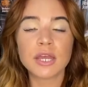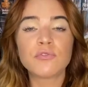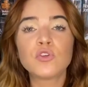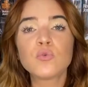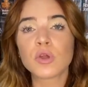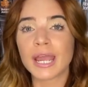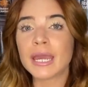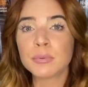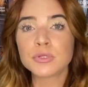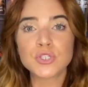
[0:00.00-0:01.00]
If you were
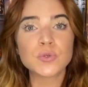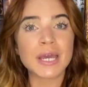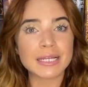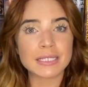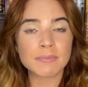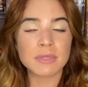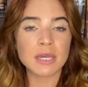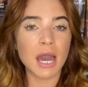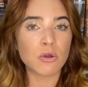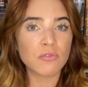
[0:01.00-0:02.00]
able to get
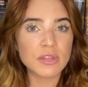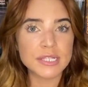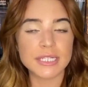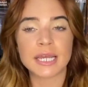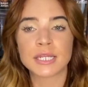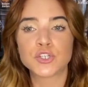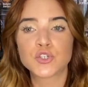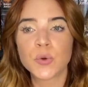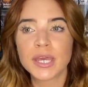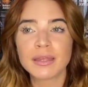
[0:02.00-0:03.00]
something out of this and
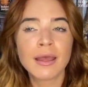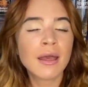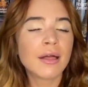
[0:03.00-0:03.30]
enjoy it,